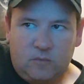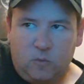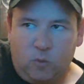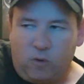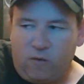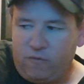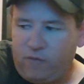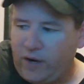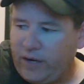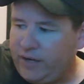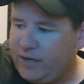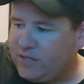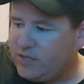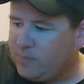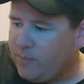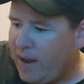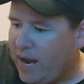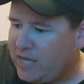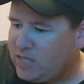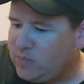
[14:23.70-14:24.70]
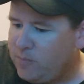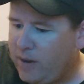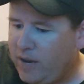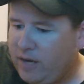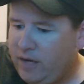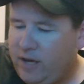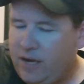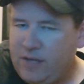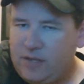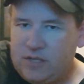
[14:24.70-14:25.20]
We're fighting these mask
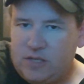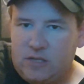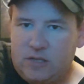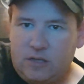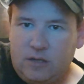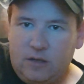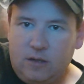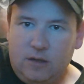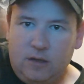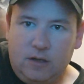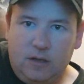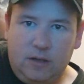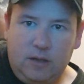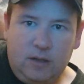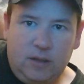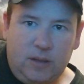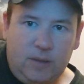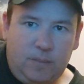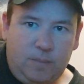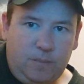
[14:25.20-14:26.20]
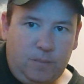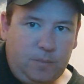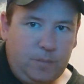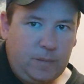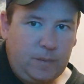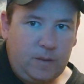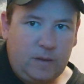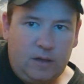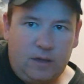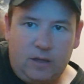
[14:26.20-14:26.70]
mandates.
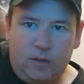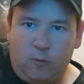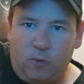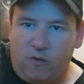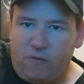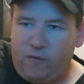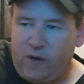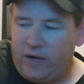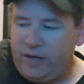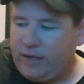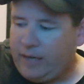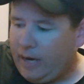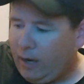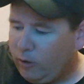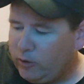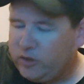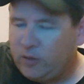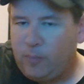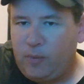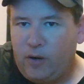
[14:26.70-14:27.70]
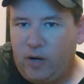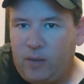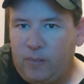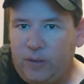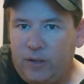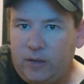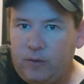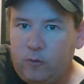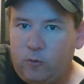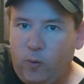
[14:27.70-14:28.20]
We're fighting the health
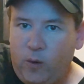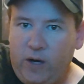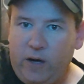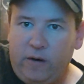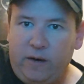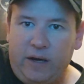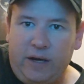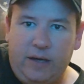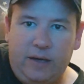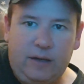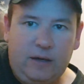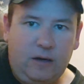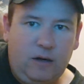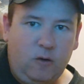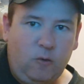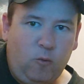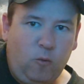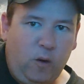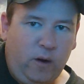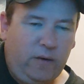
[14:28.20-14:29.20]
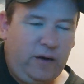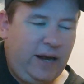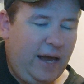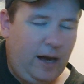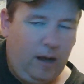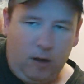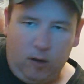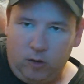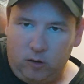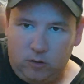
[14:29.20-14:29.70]
department. We're in
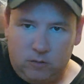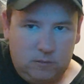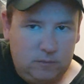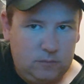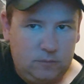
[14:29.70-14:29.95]
hell.